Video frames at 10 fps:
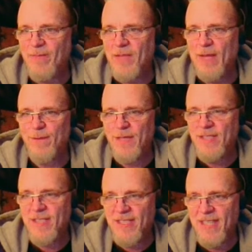If he's
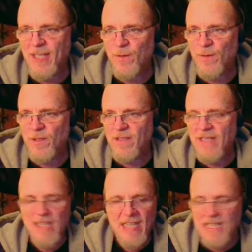successful,
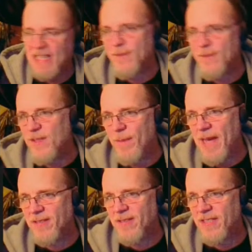he leaves the
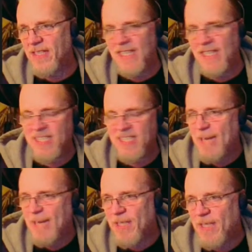battle scene. He
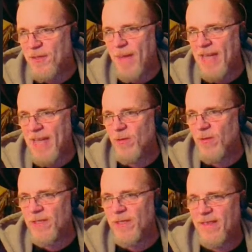escapes out the back
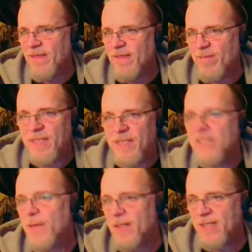door and
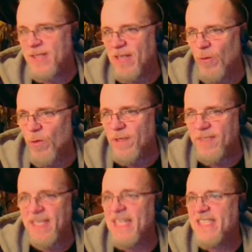disappears out in the
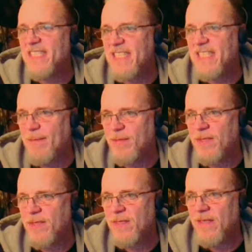woods. He
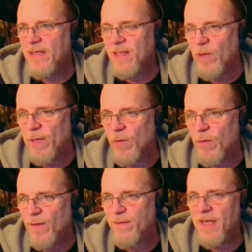escapes the
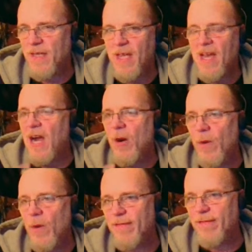werewolf.
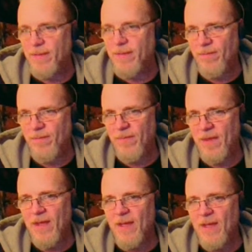However,
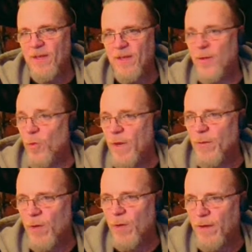the
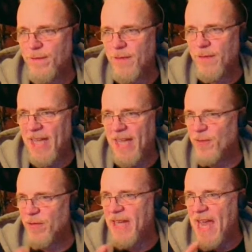werewolf, as
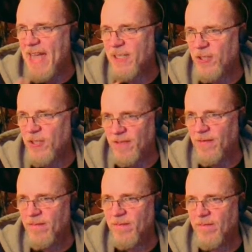a reaction
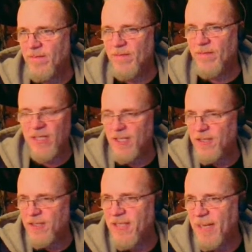to
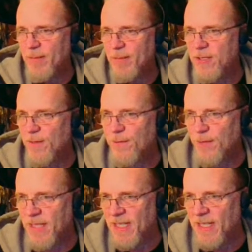his attempt to
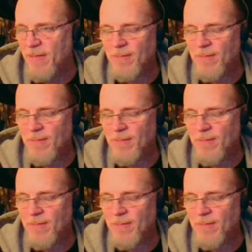flee,